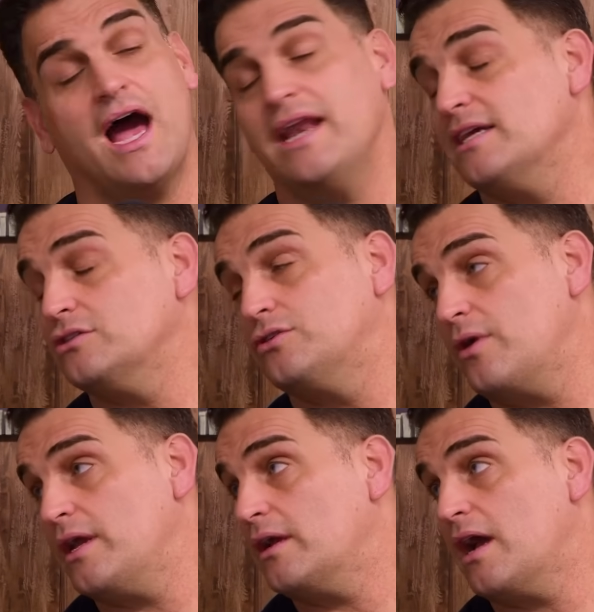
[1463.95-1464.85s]
I didn't
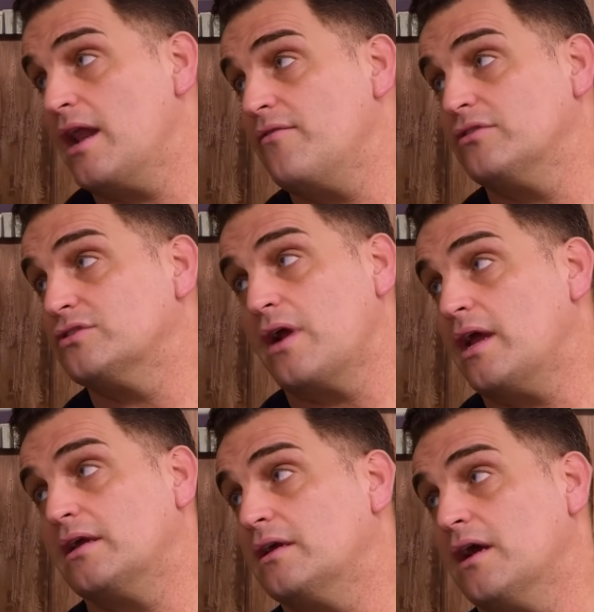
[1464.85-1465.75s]
drink. I never
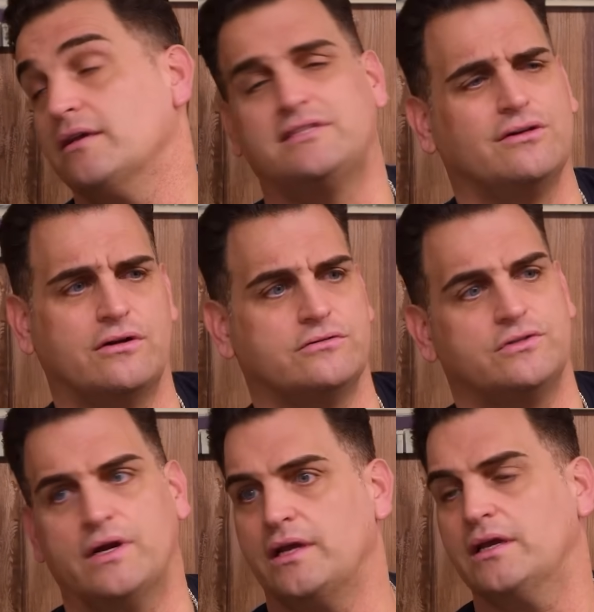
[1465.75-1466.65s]
drank. I still don't
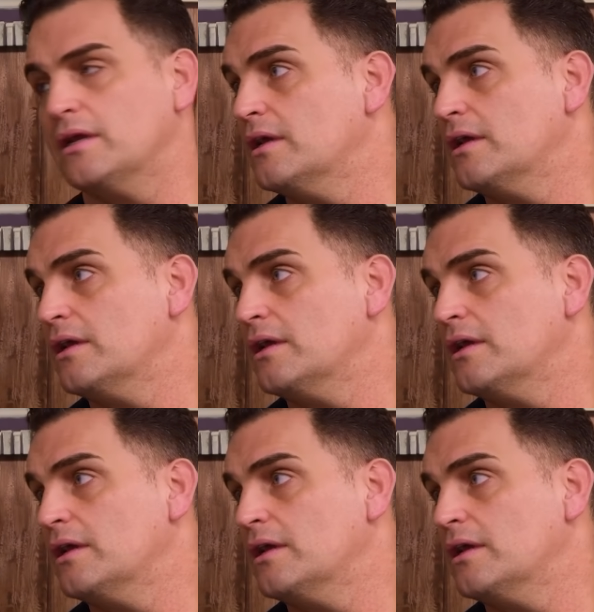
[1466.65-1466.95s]
drink.